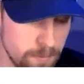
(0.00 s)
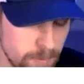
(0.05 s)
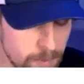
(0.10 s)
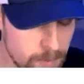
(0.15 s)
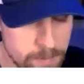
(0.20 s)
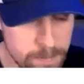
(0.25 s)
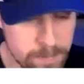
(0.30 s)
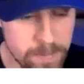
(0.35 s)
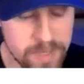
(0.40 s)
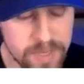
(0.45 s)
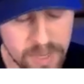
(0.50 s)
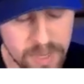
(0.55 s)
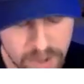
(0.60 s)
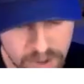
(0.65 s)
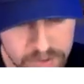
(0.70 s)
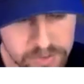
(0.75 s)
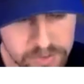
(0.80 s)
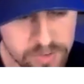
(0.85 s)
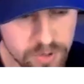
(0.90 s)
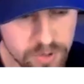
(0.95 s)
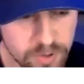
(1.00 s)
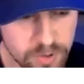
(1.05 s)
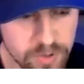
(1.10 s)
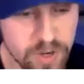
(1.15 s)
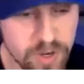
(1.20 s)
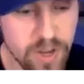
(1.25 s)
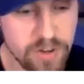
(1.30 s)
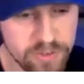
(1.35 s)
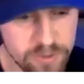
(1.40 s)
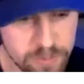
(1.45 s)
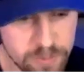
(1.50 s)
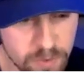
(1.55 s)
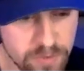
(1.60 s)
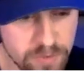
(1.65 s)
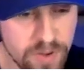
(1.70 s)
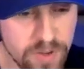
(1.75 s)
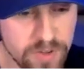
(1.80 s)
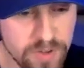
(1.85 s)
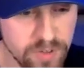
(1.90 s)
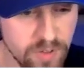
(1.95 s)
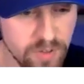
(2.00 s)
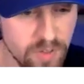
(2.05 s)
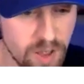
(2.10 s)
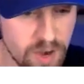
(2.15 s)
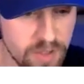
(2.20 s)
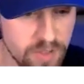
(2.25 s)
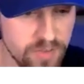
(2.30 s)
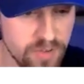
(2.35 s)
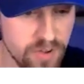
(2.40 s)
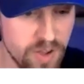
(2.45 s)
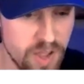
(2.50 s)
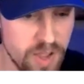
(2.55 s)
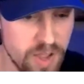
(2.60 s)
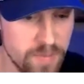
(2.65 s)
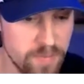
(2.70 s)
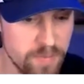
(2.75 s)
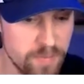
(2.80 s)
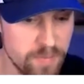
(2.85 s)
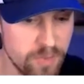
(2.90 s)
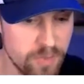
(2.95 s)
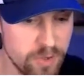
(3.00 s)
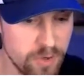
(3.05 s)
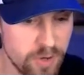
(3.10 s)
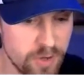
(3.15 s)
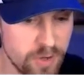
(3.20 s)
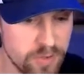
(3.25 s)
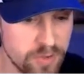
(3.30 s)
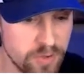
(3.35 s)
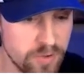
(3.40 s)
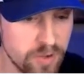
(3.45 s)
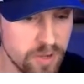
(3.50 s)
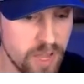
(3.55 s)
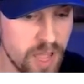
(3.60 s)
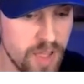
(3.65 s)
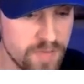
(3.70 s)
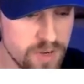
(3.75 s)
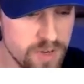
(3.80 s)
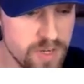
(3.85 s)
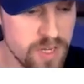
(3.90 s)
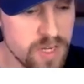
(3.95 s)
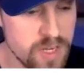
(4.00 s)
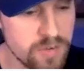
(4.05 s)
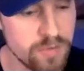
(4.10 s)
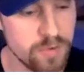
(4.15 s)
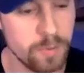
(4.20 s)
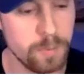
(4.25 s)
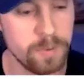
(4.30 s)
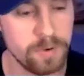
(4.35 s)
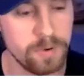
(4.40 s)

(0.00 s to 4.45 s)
But because they're customer facing a lot of the time, there is a heavy need for